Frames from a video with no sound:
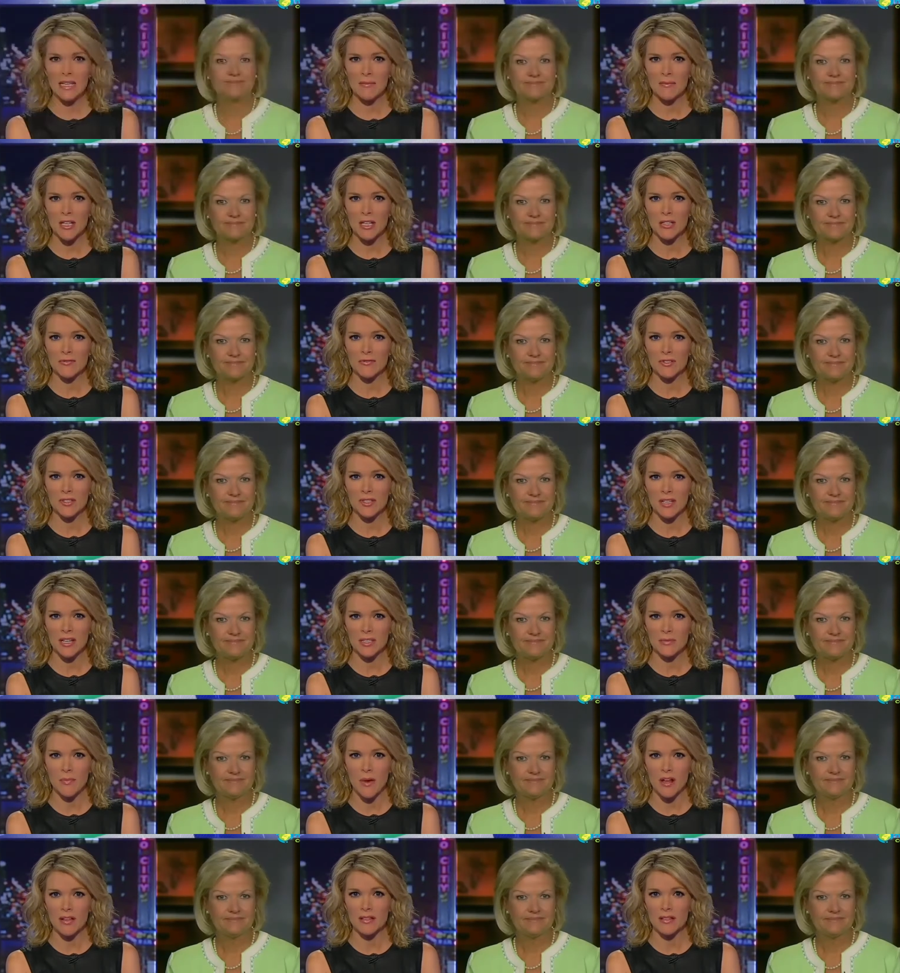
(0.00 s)
Speaker 1: emails for
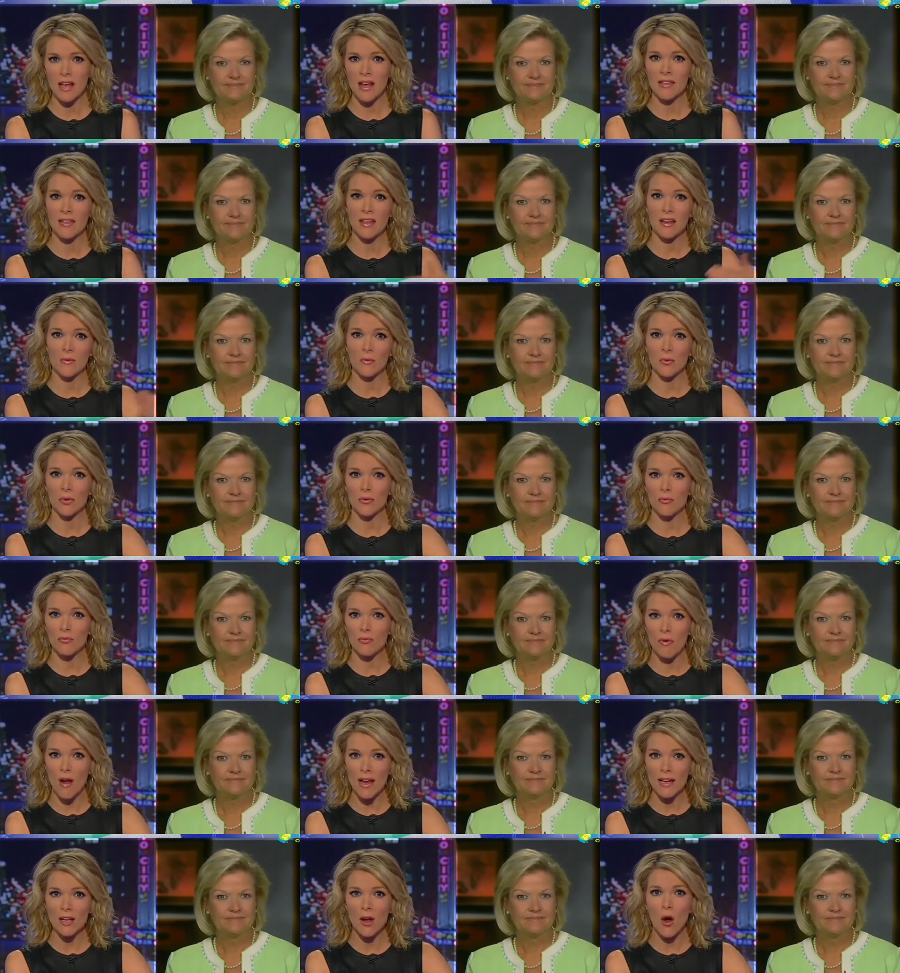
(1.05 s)
six months, and then it would
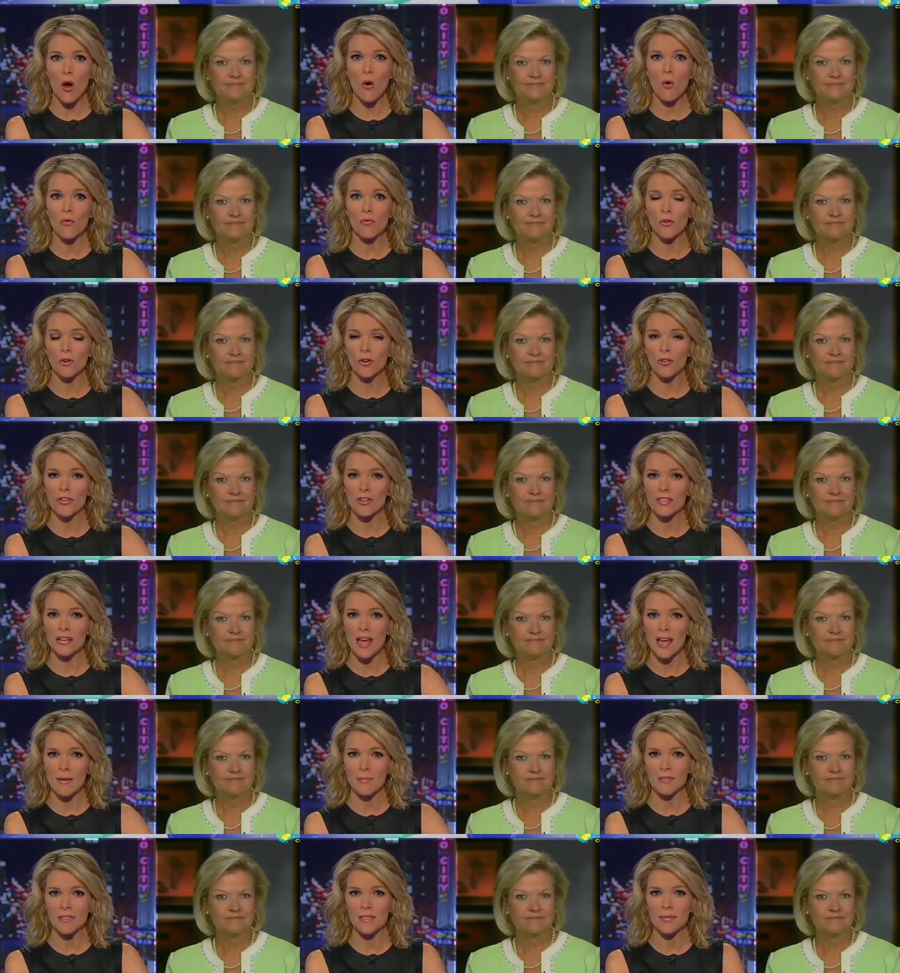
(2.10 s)
write over the
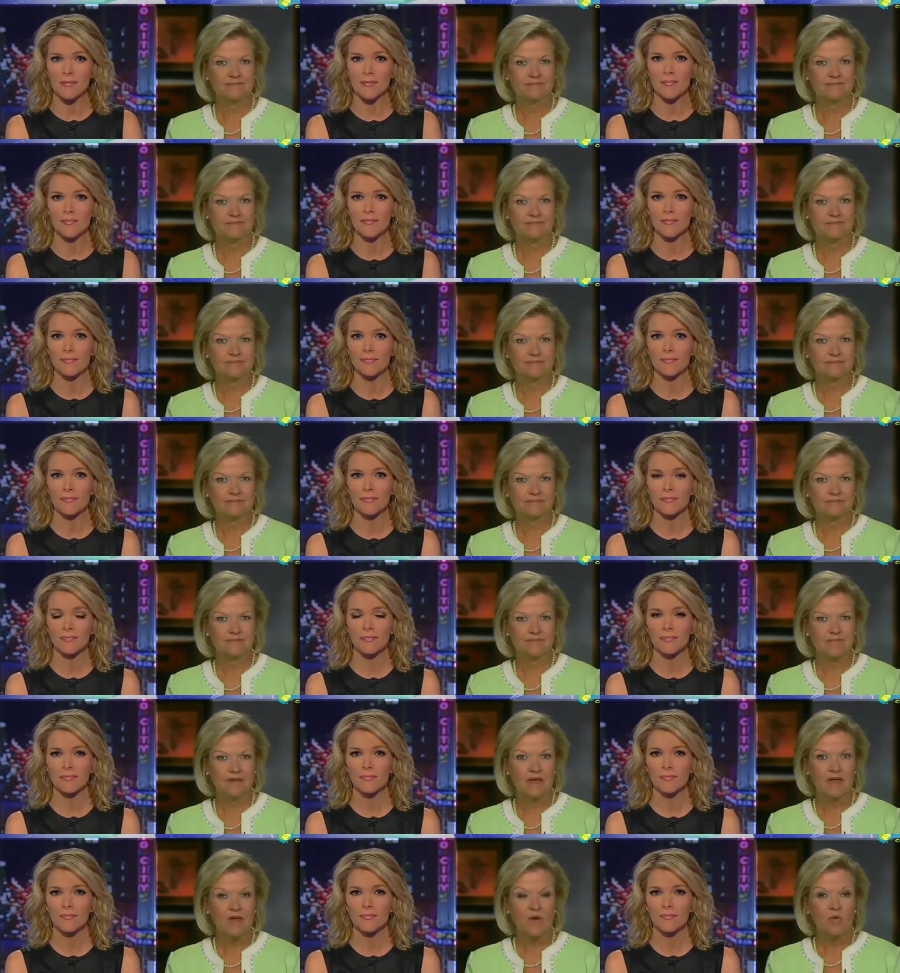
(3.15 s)
tapes.
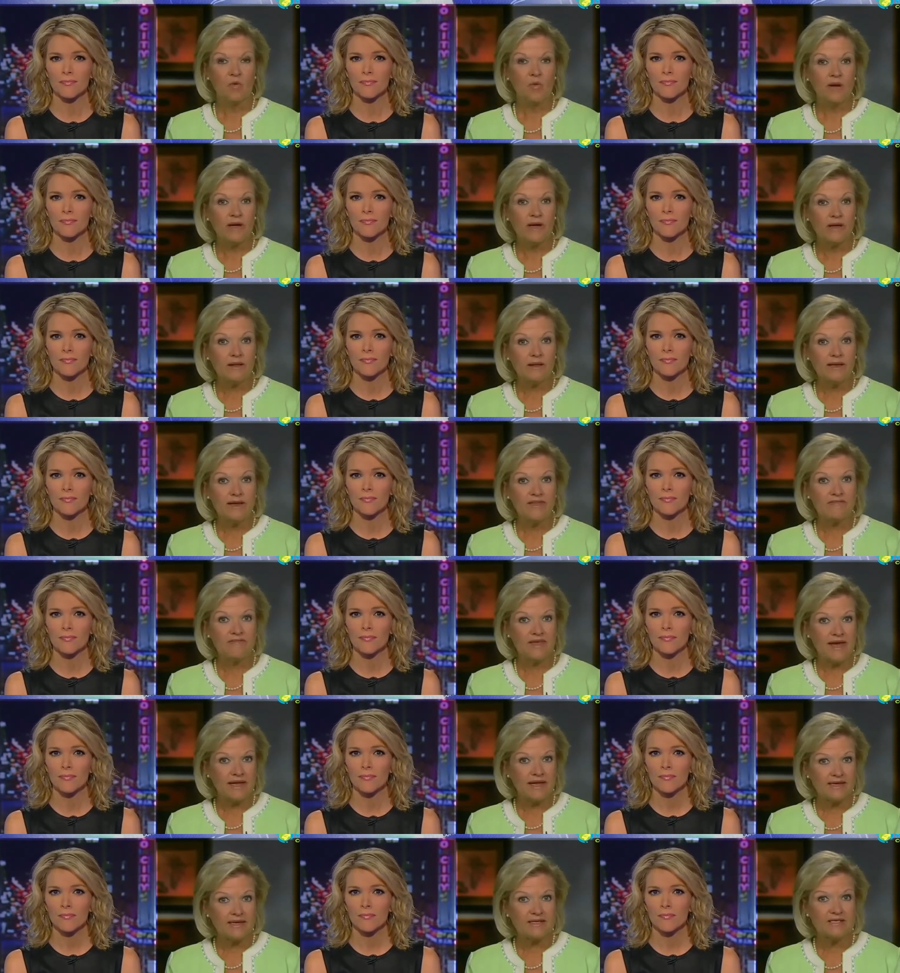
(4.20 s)
Speaker 2: Well, if
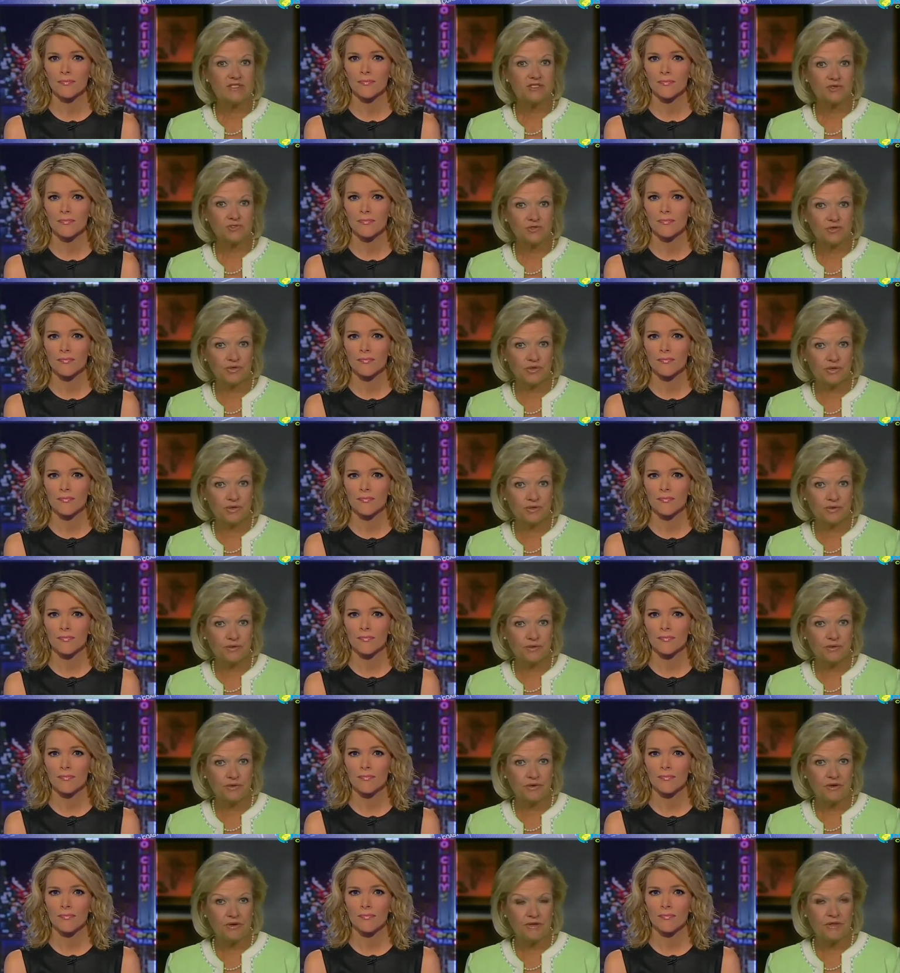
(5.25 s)
that is
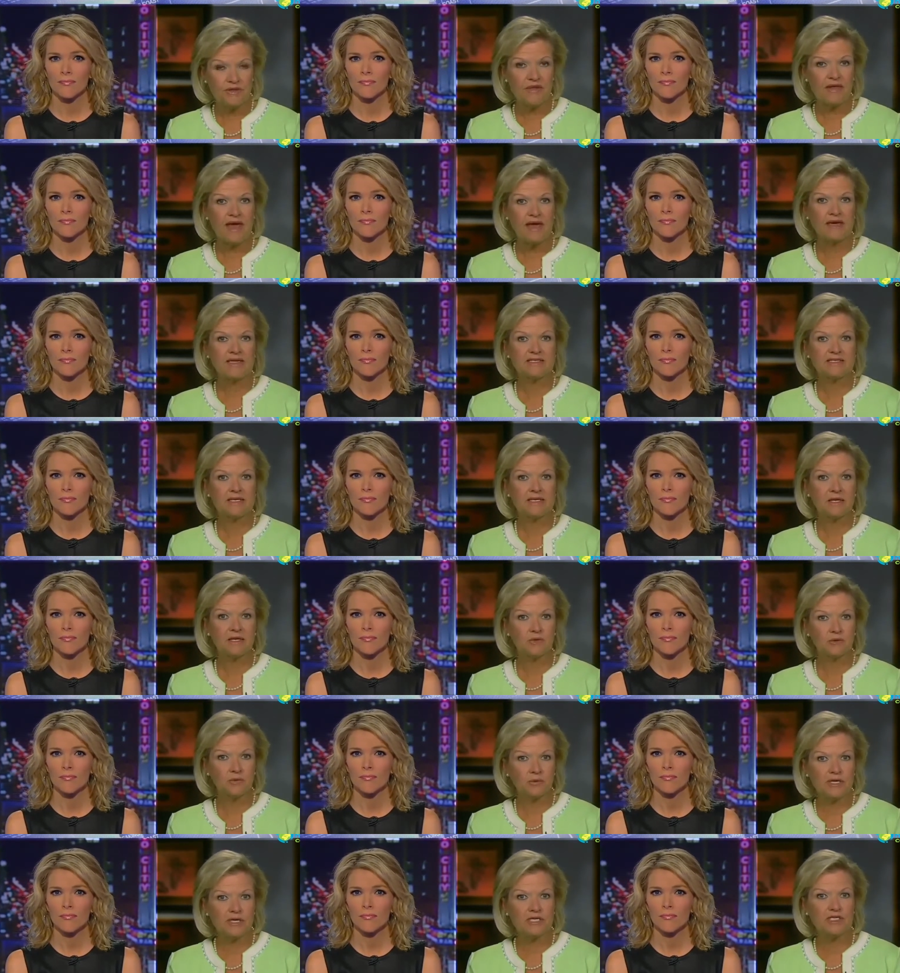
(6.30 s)
true, then that is an
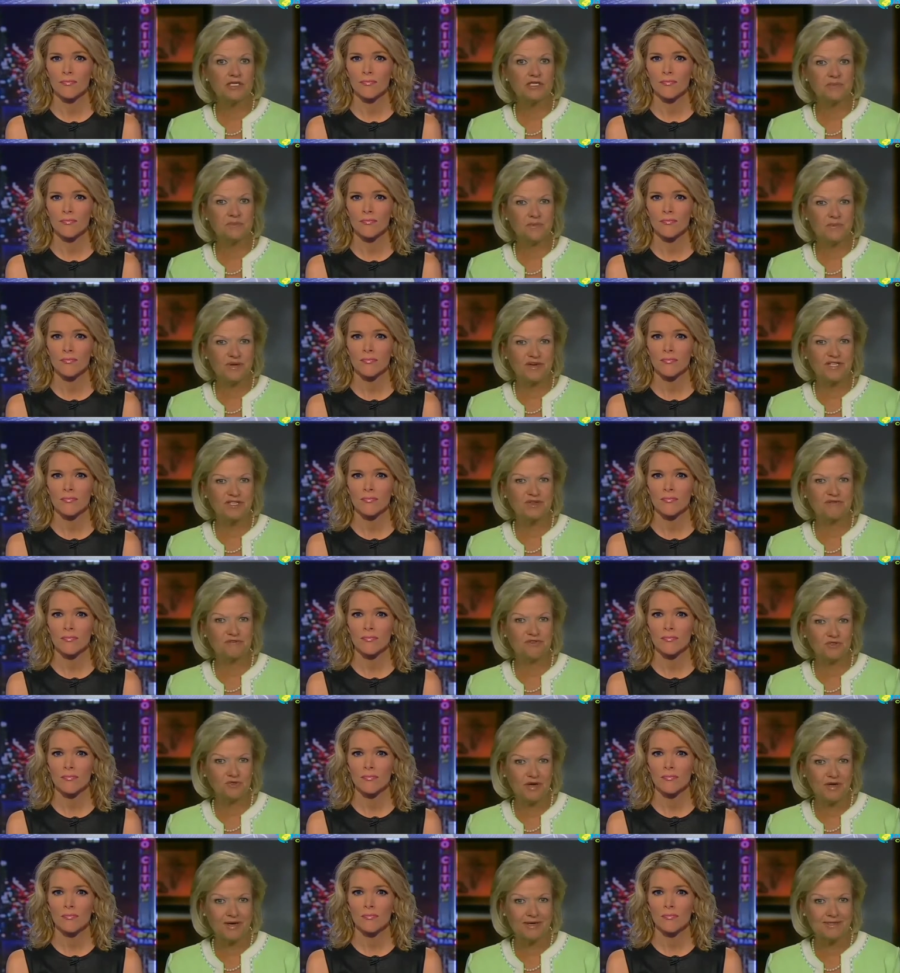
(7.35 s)
egregious breach
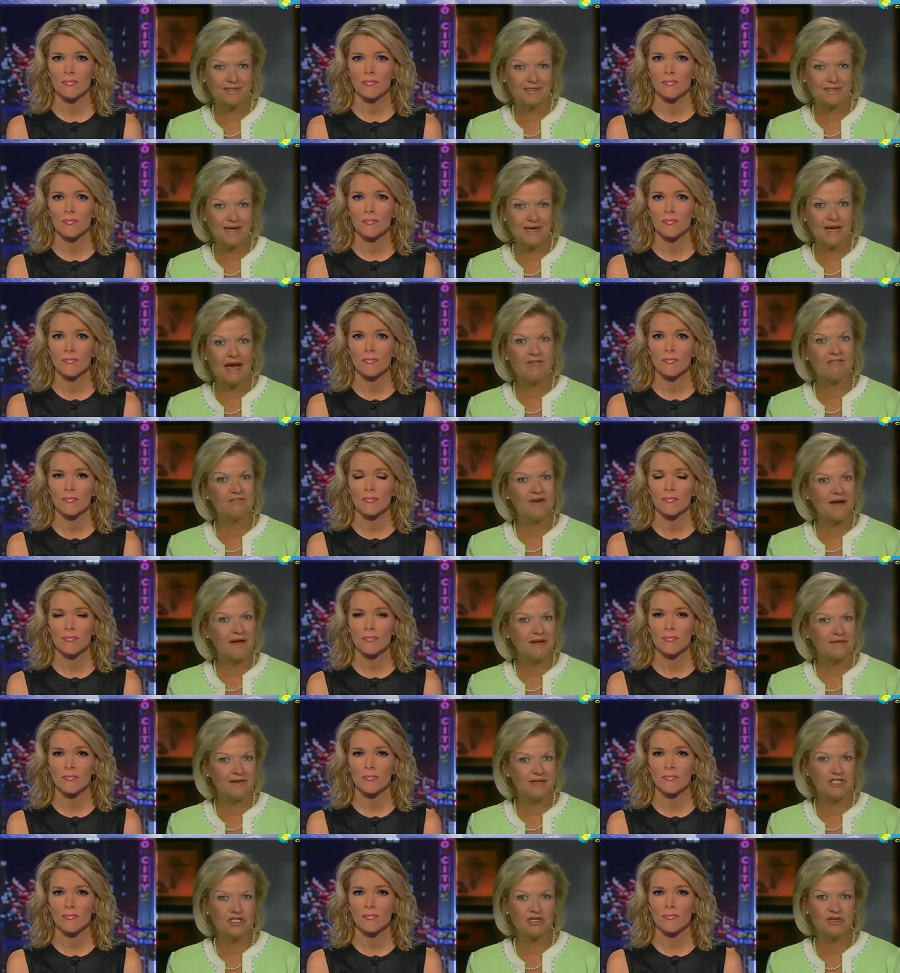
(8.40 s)
of trust and a
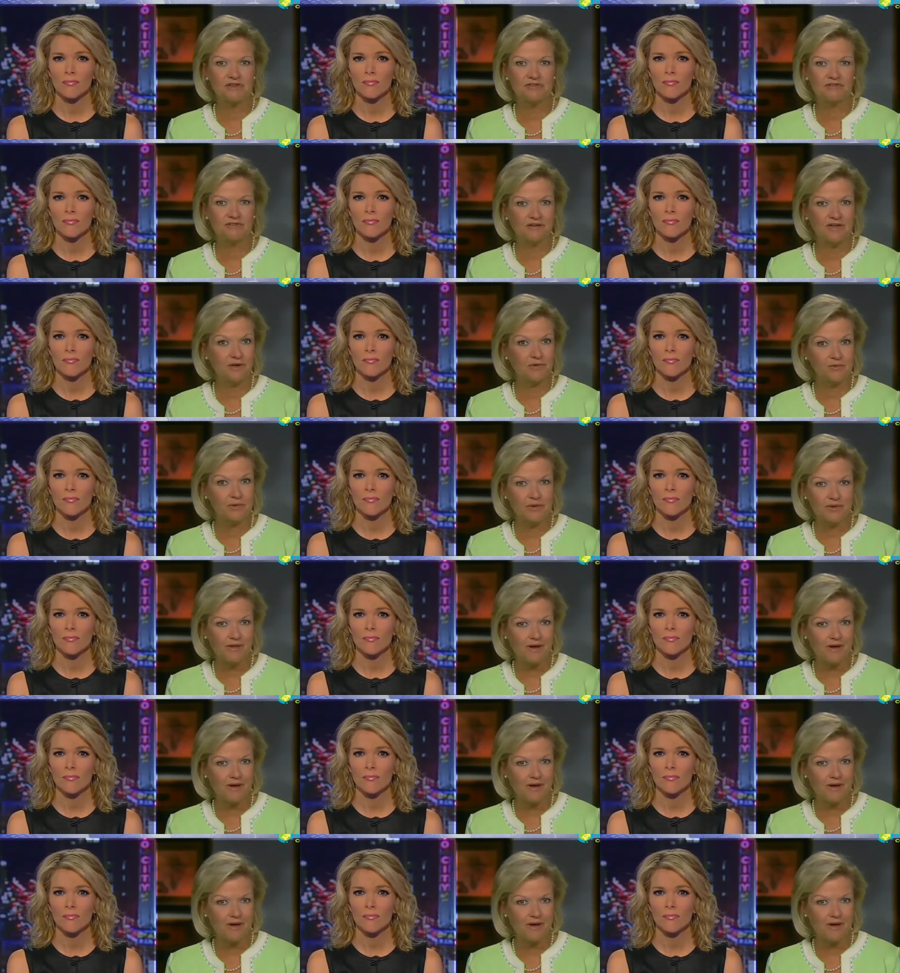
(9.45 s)
violation of federal